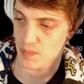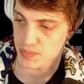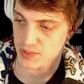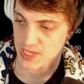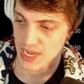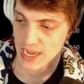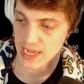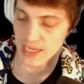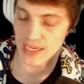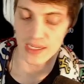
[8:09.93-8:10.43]

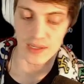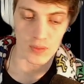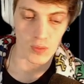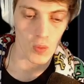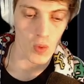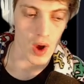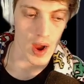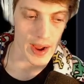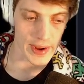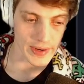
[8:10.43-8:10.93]

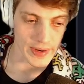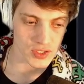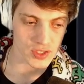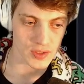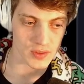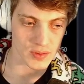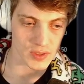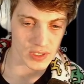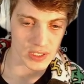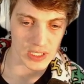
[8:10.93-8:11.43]

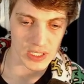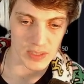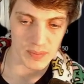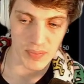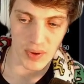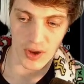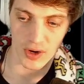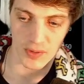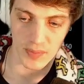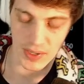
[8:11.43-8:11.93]
watched the
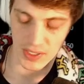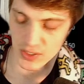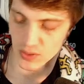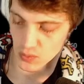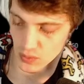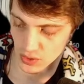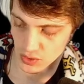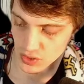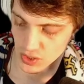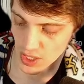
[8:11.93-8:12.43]
Potter Box
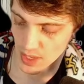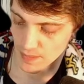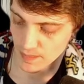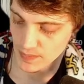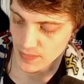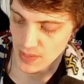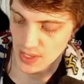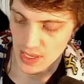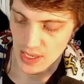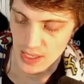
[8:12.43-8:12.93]
workshop.
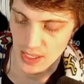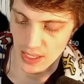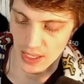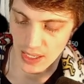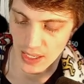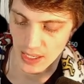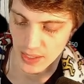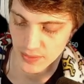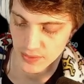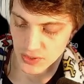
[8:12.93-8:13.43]

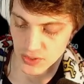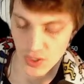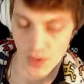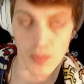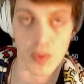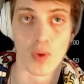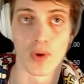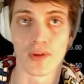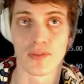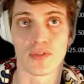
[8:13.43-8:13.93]
There's no
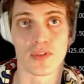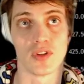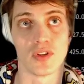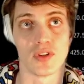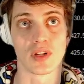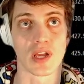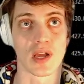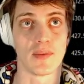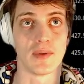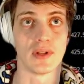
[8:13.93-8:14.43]
point for you
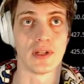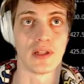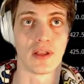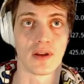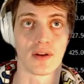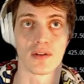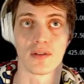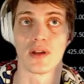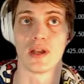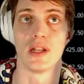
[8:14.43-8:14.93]
to come in
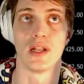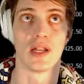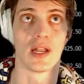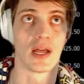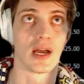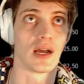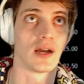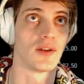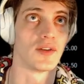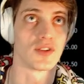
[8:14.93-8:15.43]
here and
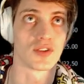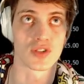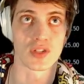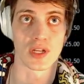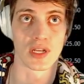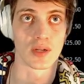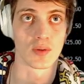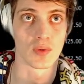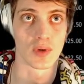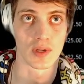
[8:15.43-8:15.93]
not
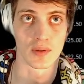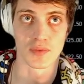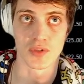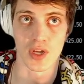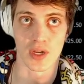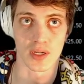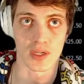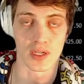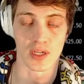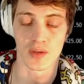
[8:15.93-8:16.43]
understand what I'm
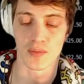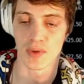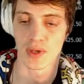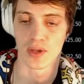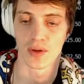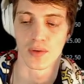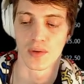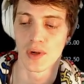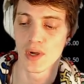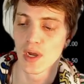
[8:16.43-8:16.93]
talking
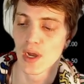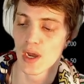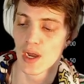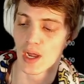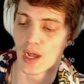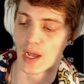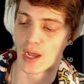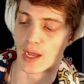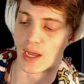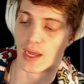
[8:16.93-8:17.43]
about.
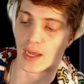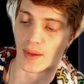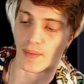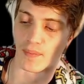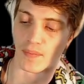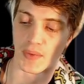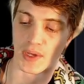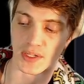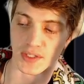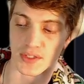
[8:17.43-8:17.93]
And